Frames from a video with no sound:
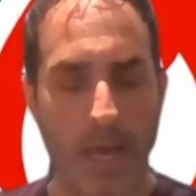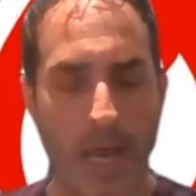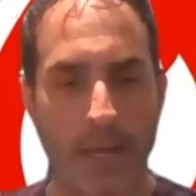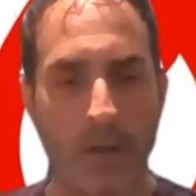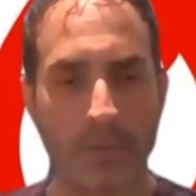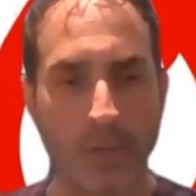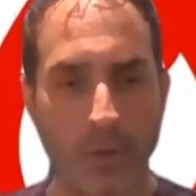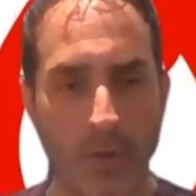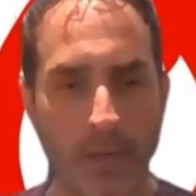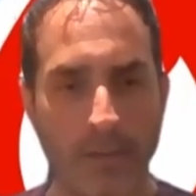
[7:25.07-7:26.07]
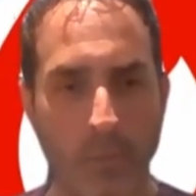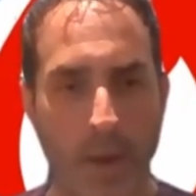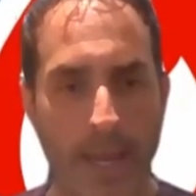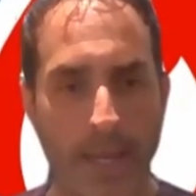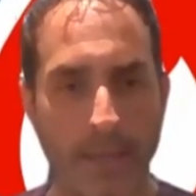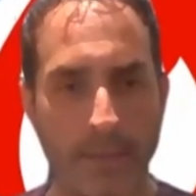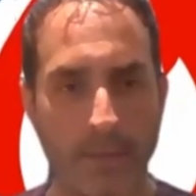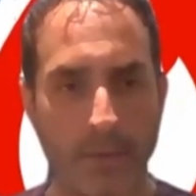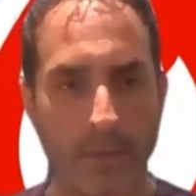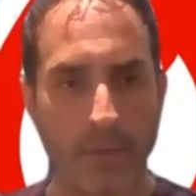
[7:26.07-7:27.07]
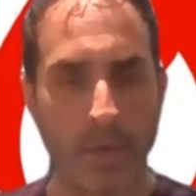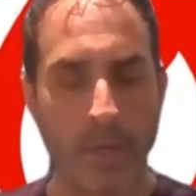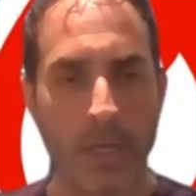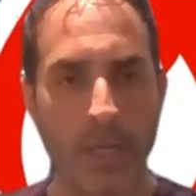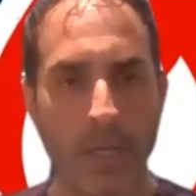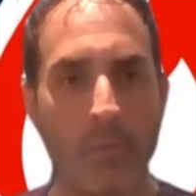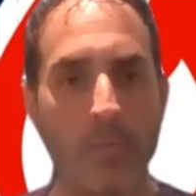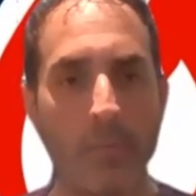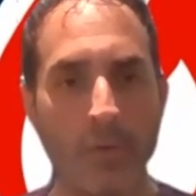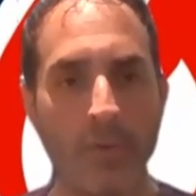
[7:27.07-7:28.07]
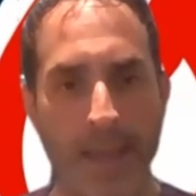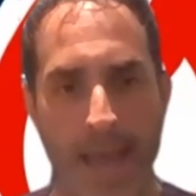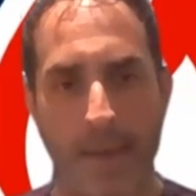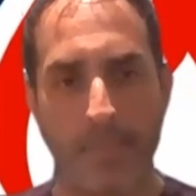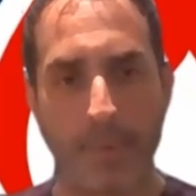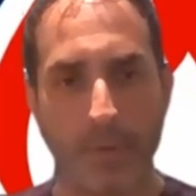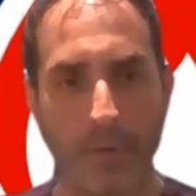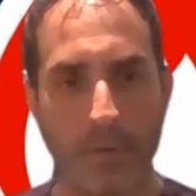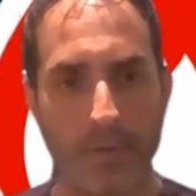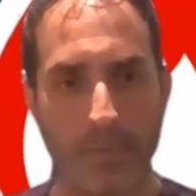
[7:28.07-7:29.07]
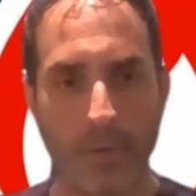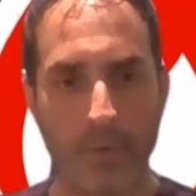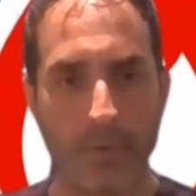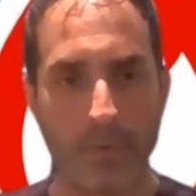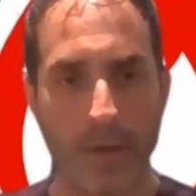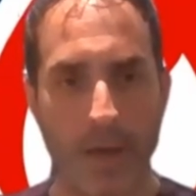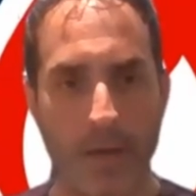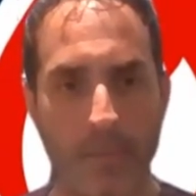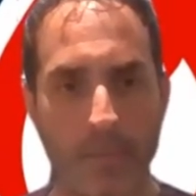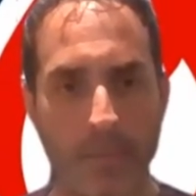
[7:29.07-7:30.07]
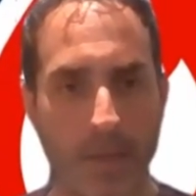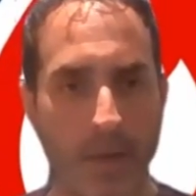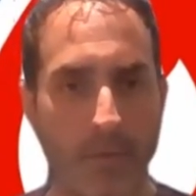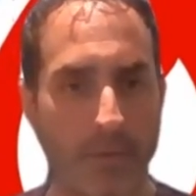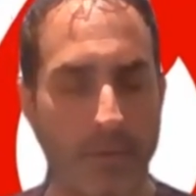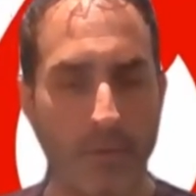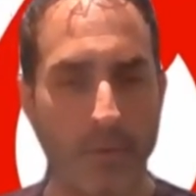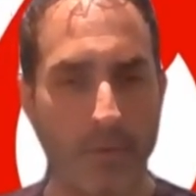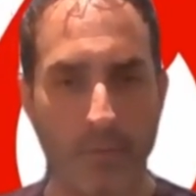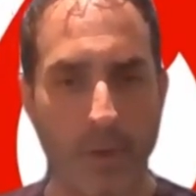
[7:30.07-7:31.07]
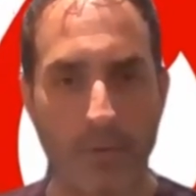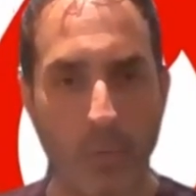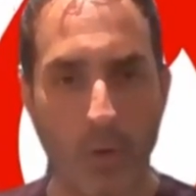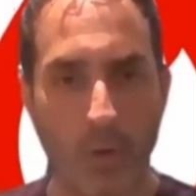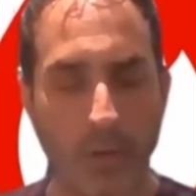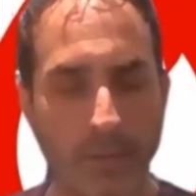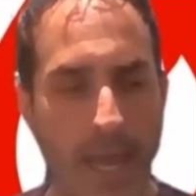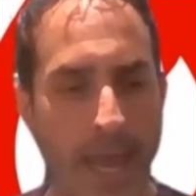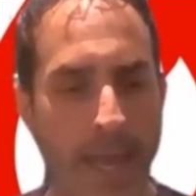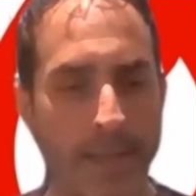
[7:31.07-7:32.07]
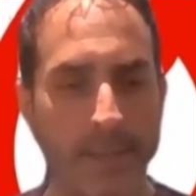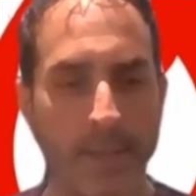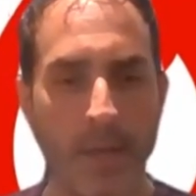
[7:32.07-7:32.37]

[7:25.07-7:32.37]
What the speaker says: an alternative way to move capital throughout the world, and